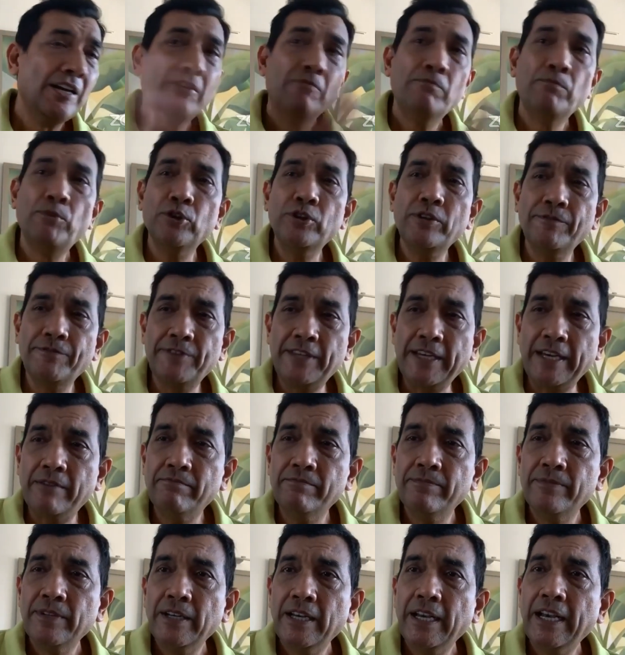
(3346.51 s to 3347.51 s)
Both of hmm. them
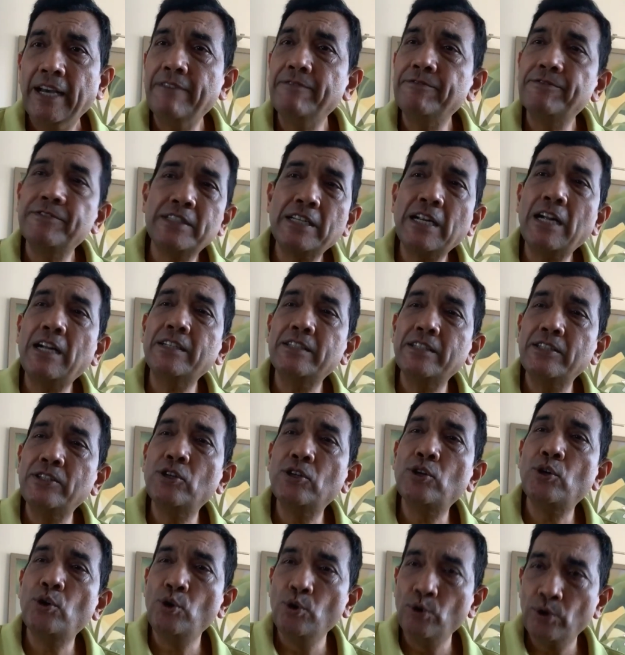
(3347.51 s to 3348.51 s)
have started
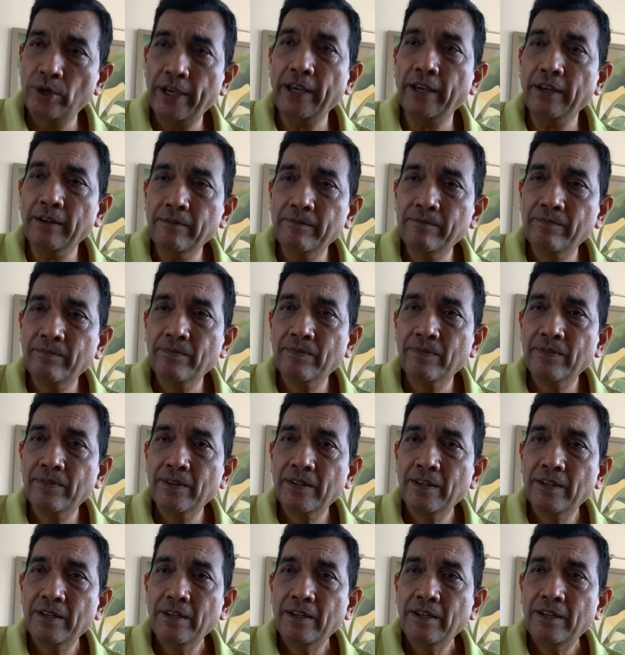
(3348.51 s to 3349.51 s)
cooking
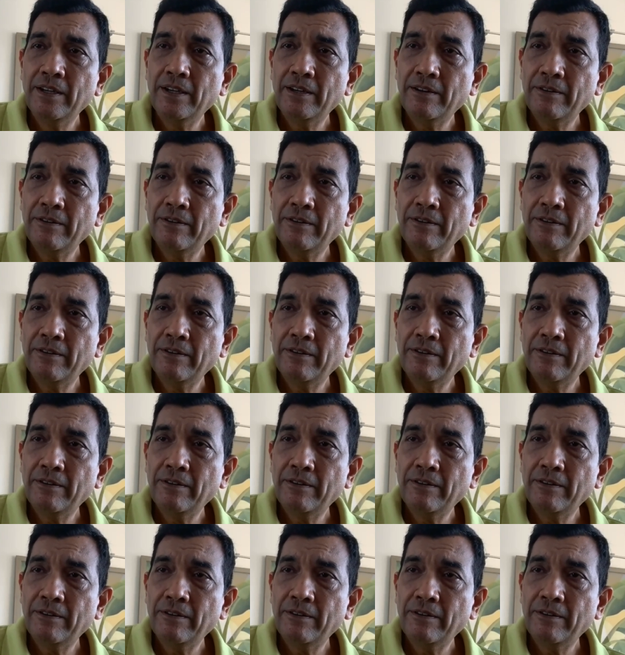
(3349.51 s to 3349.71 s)
mm.